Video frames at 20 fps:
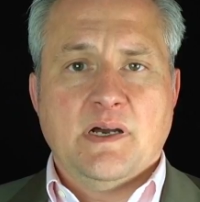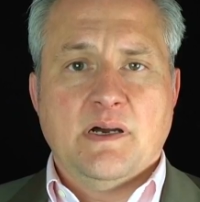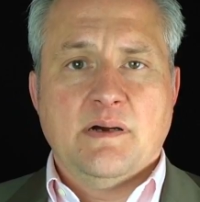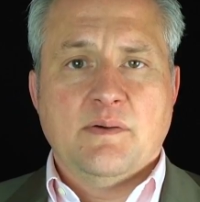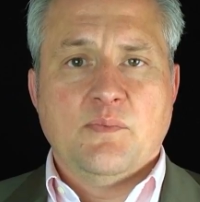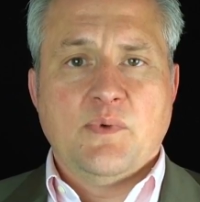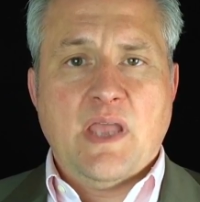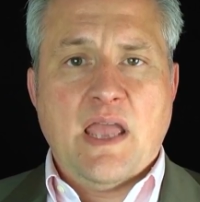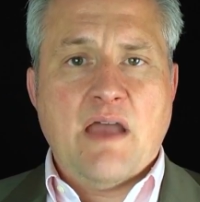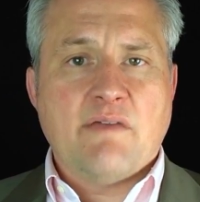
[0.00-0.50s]

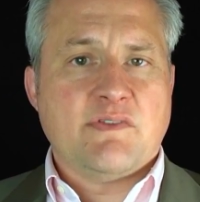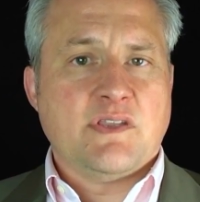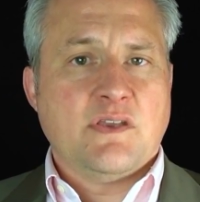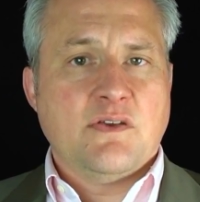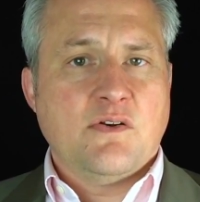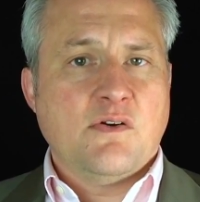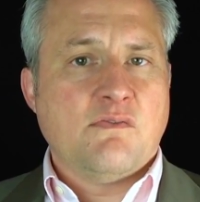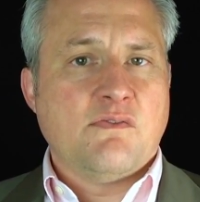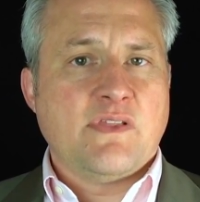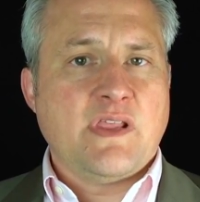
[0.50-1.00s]
we have to
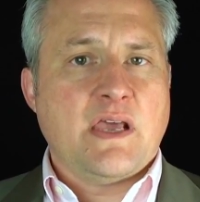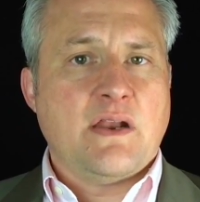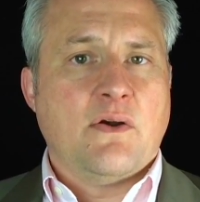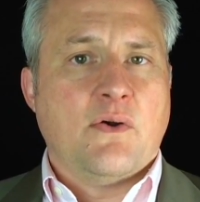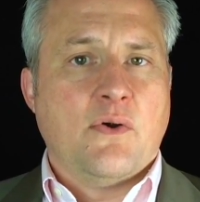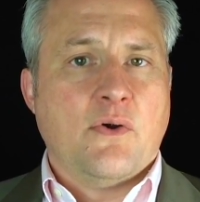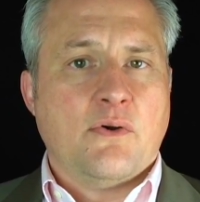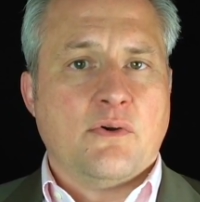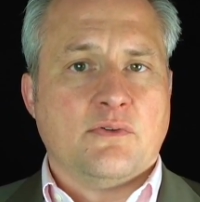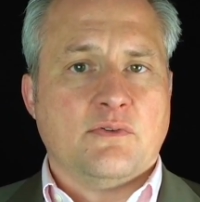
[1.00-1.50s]
get over that
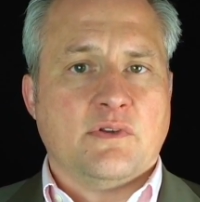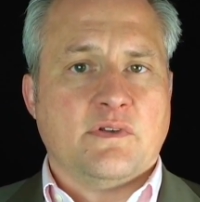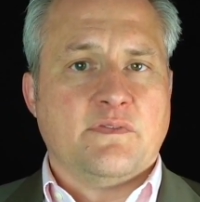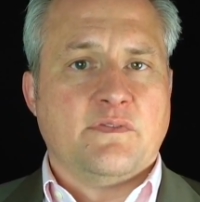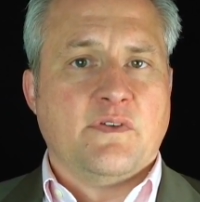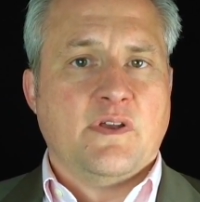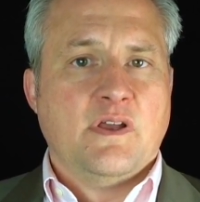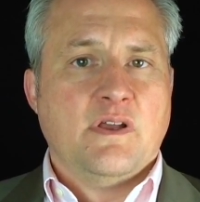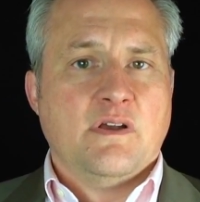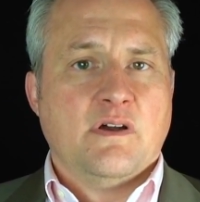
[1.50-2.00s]
hurdle
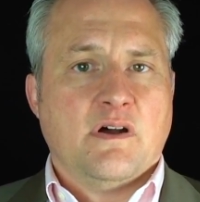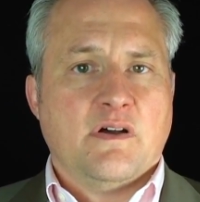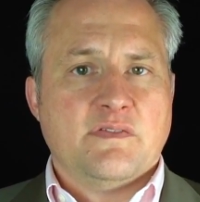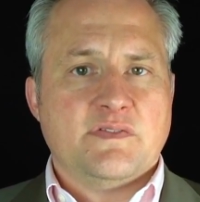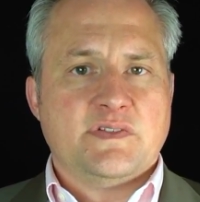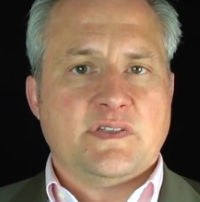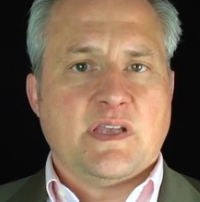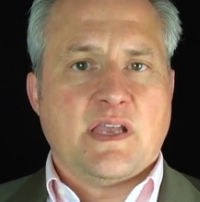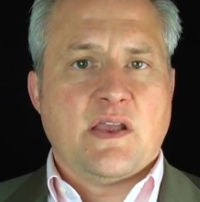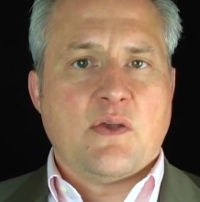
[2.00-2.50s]
of
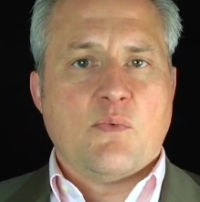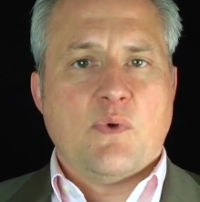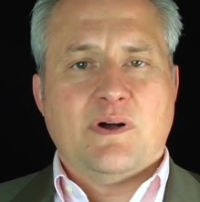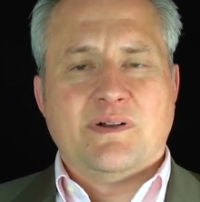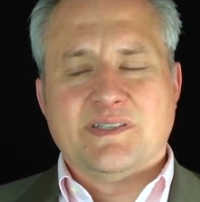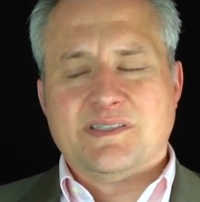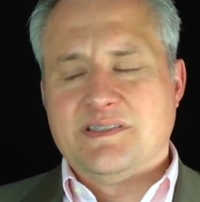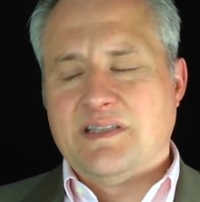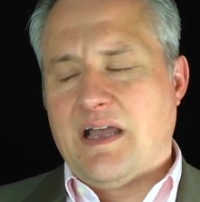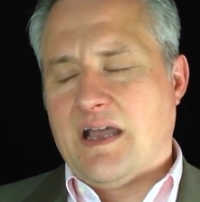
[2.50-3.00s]
saying, well,
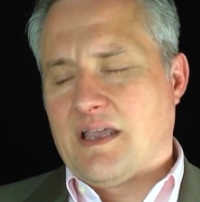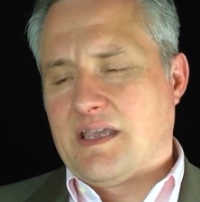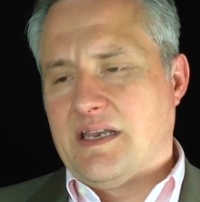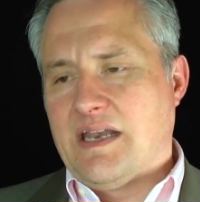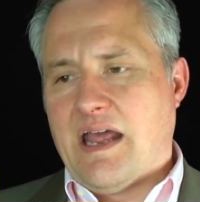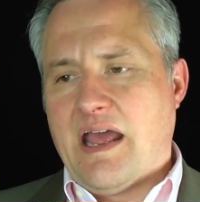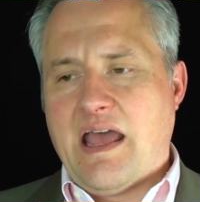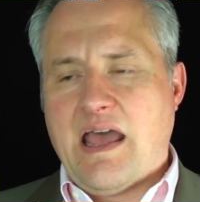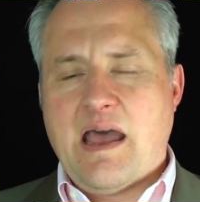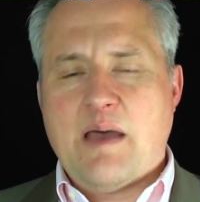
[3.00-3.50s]
it's not going
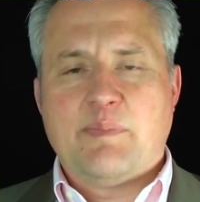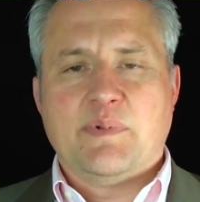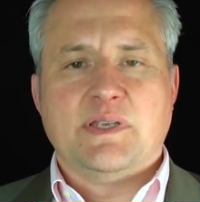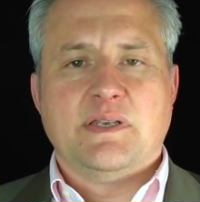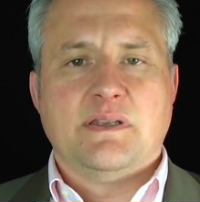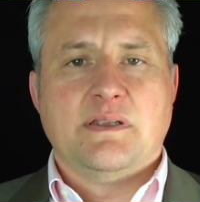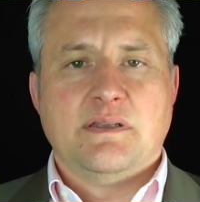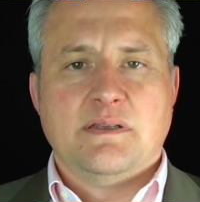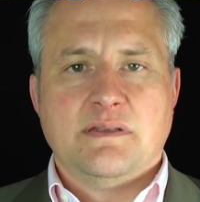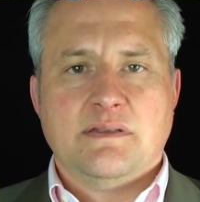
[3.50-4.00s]
to
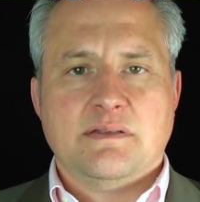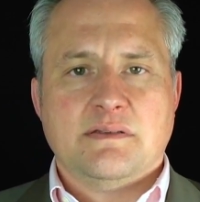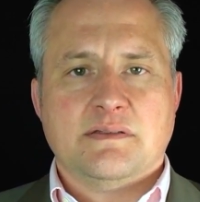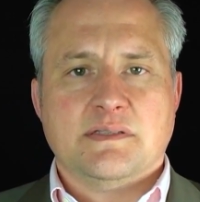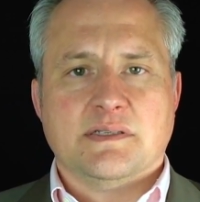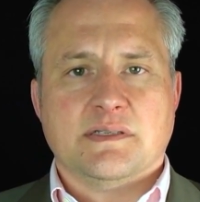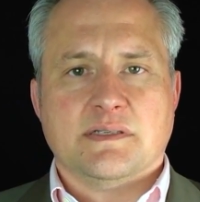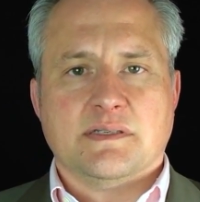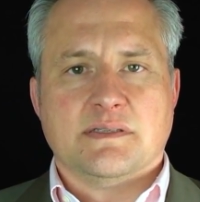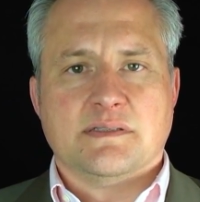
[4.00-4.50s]
happen
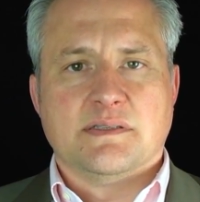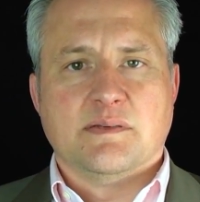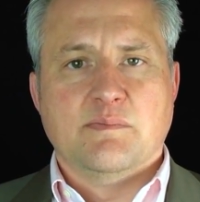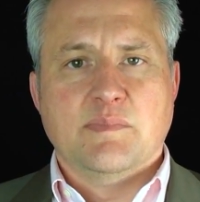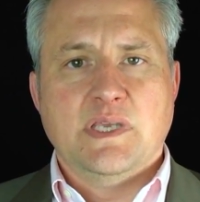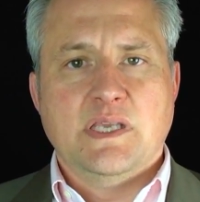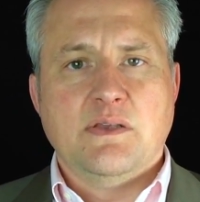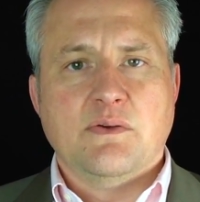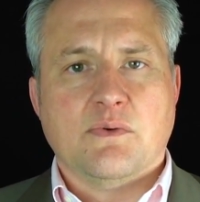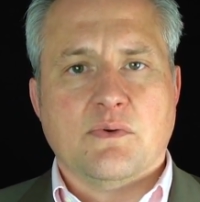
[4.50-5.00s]
to
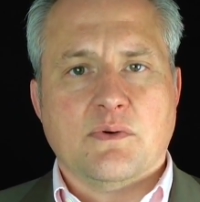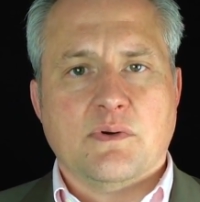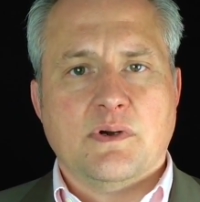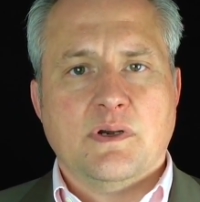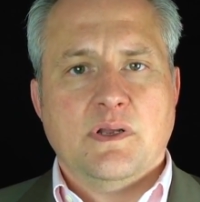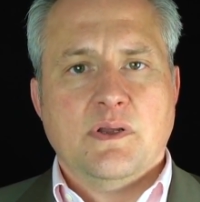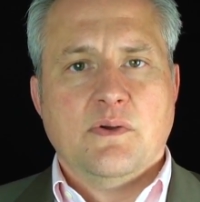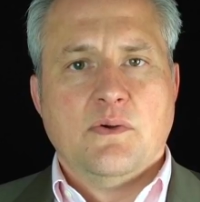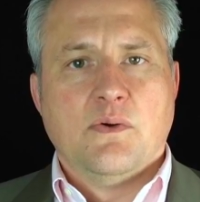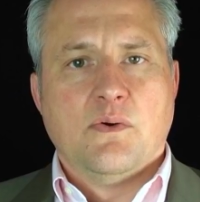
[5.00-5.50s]
me or
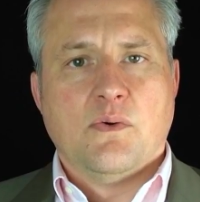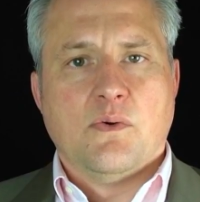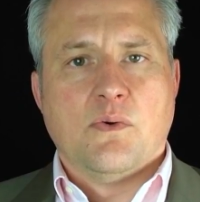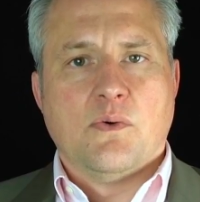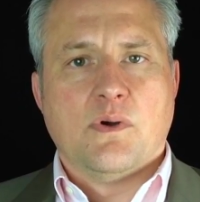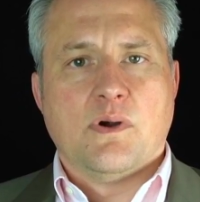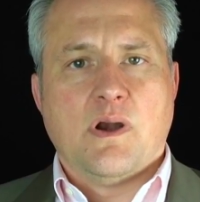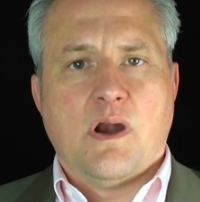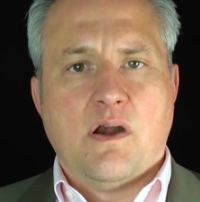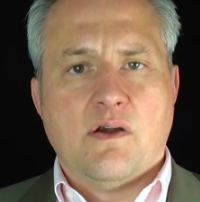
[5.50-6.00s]

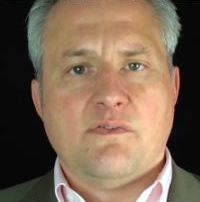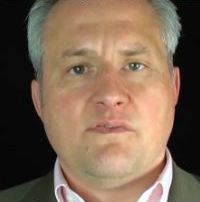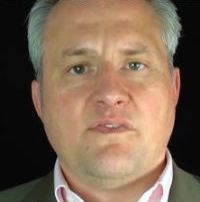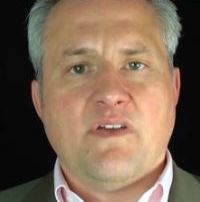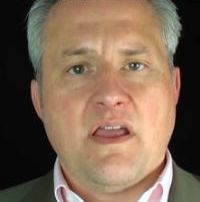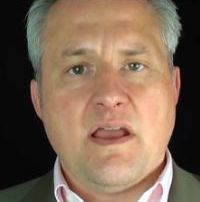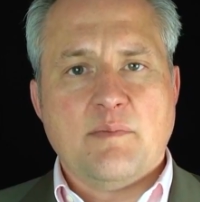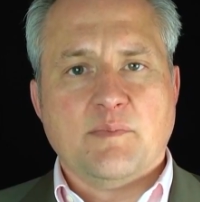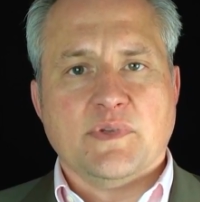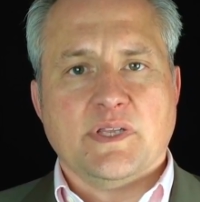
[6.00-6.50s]
our
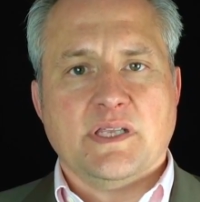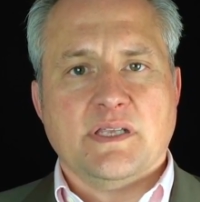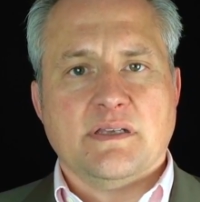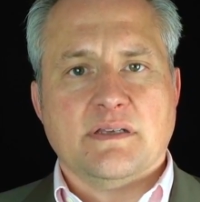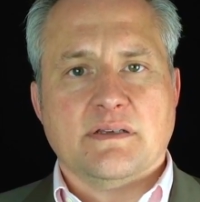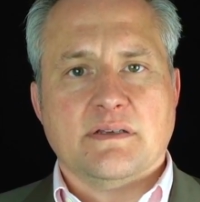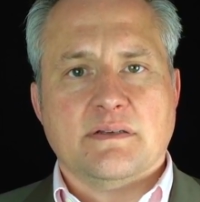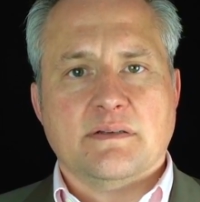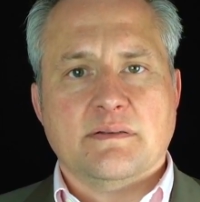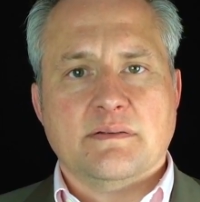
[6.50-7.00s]
family.
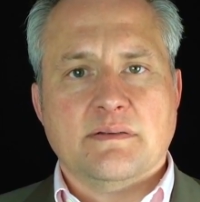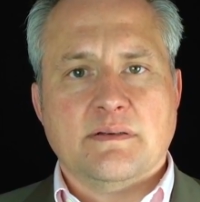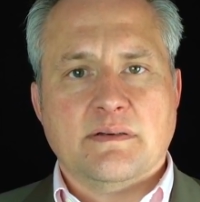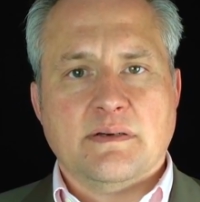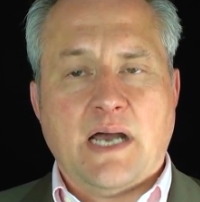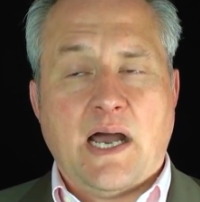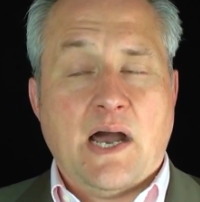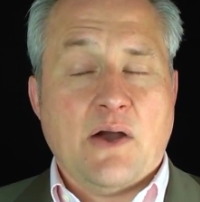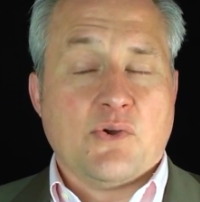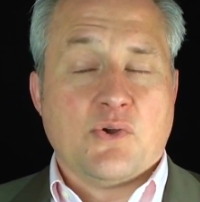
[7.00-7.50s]

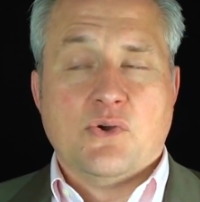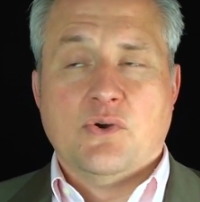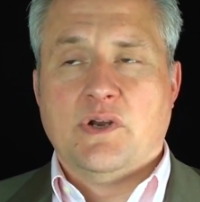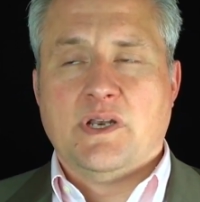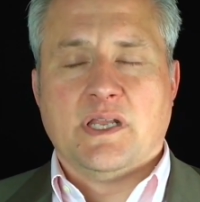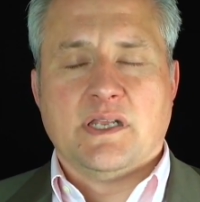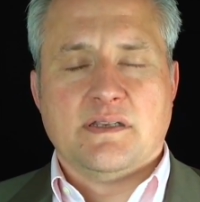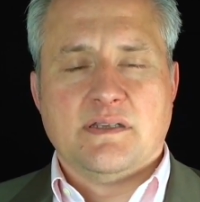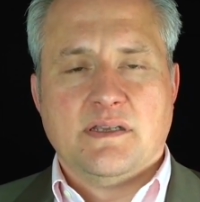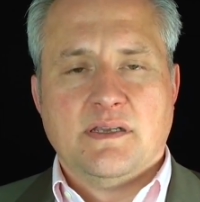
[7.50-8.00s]
How
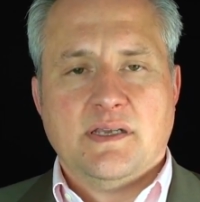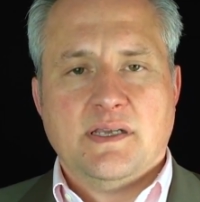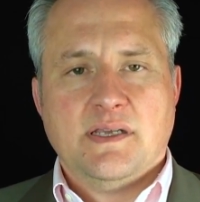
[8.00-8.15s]
could it?